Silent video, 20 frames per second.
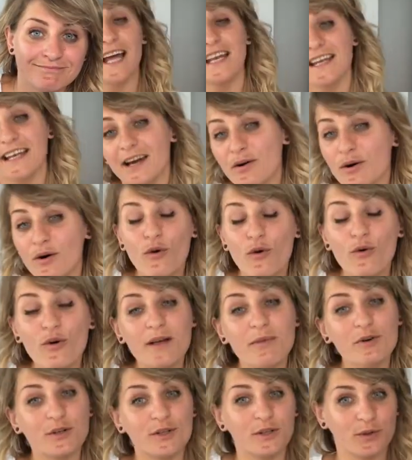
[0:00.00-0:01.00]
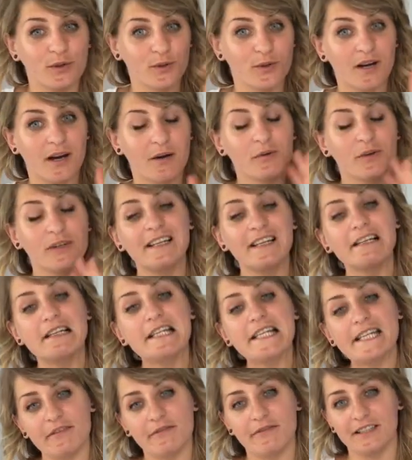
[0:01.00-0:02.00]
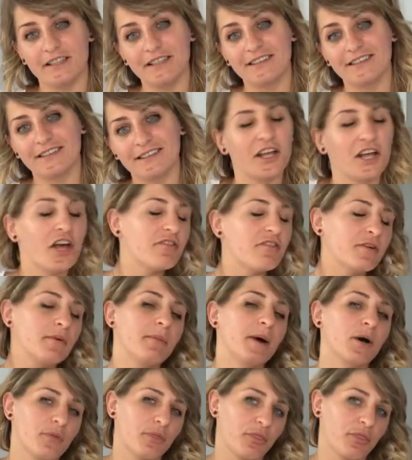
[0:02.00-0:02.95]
And now all I'm gonna do, I'm gonna leave it for about